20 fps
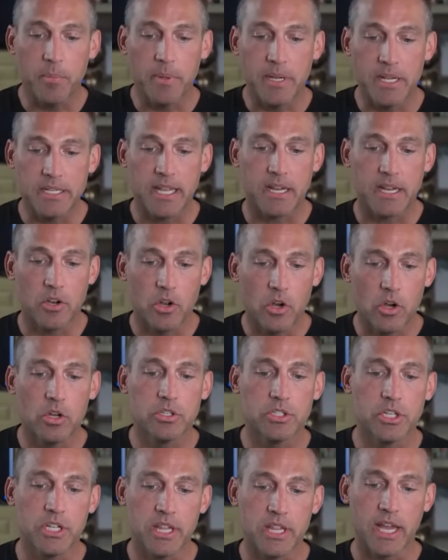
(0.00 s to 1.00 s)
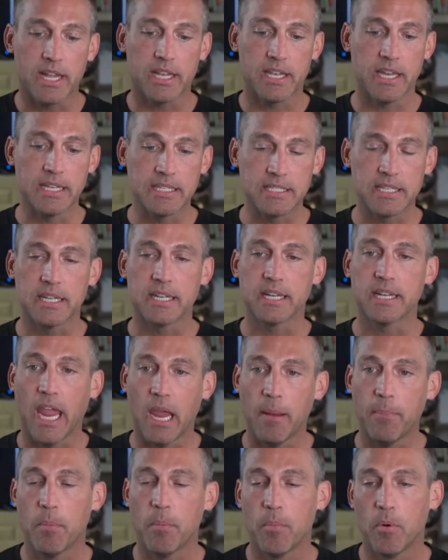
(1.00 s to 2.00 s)
a technology that isn't
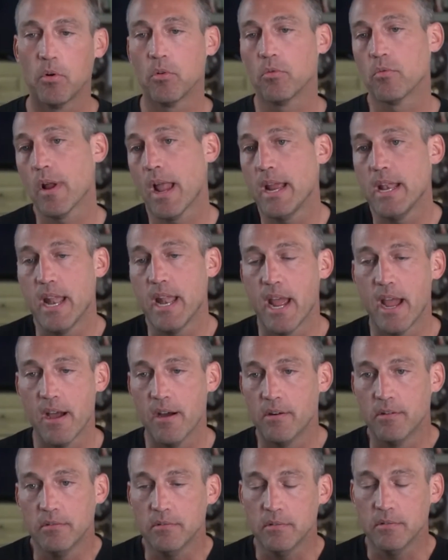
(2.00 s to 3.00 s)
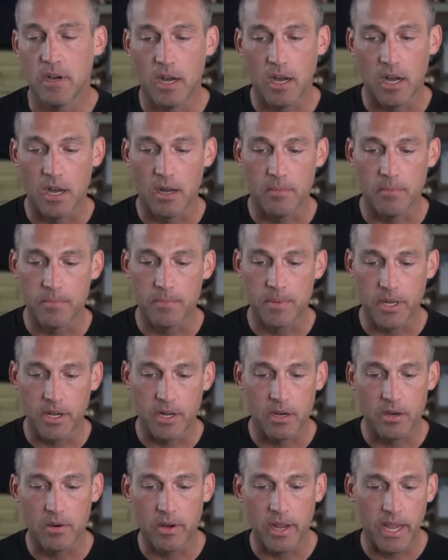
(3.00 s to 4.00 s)
capable right now,
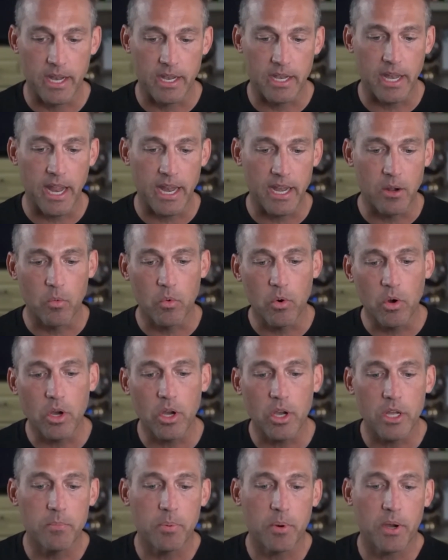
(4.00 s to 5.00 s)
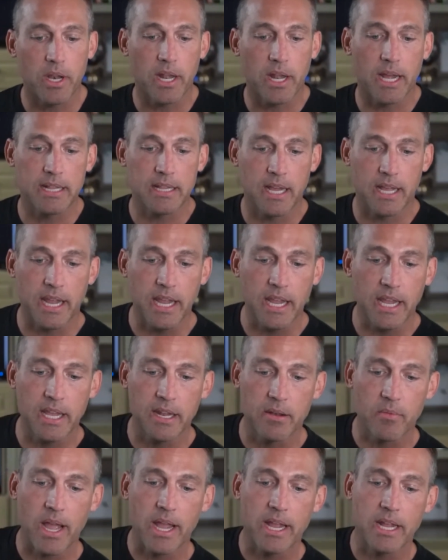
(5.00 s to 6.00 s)
and it would, but again,
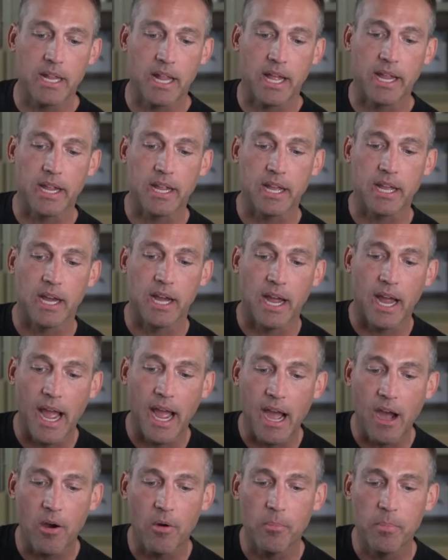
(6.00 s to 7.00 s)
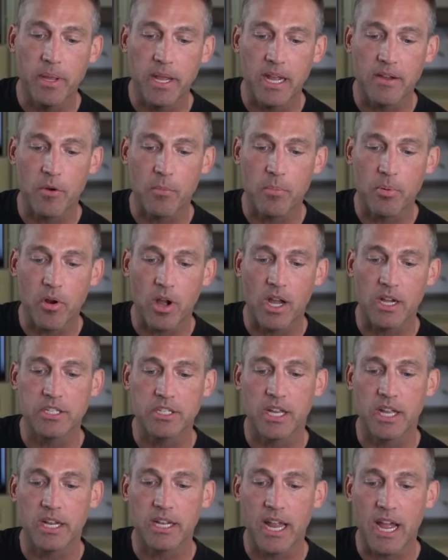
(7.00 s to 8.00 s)
right, like how big of a
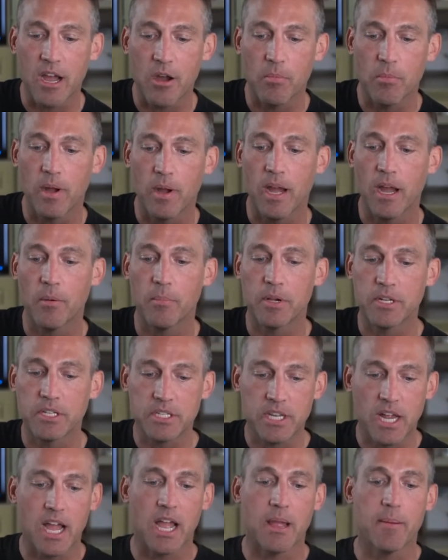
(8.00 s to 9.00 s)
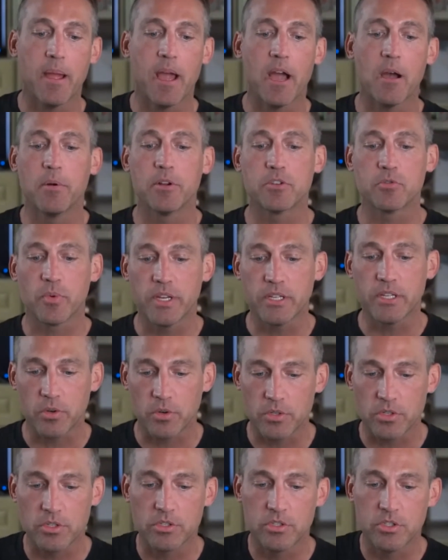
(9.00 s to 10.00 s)
project, how much time, how much
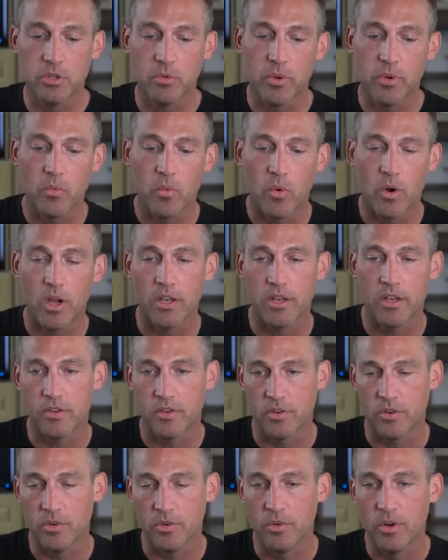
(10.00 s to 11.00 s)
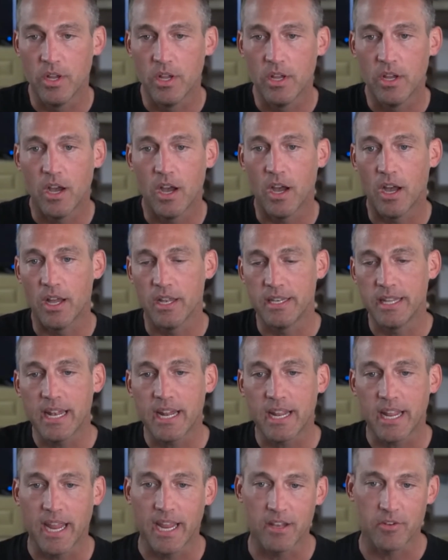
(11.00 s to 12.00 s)
resources do we want to
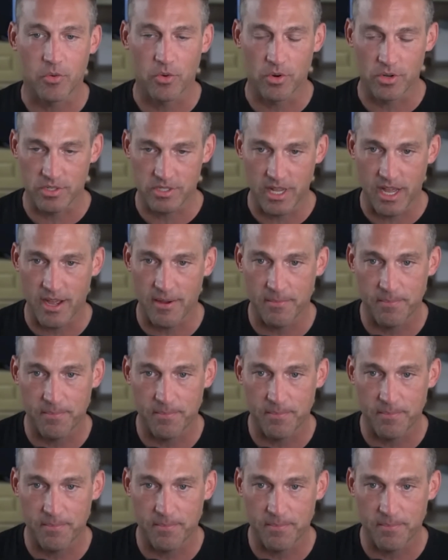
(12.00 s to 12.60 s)
dedicate towards that?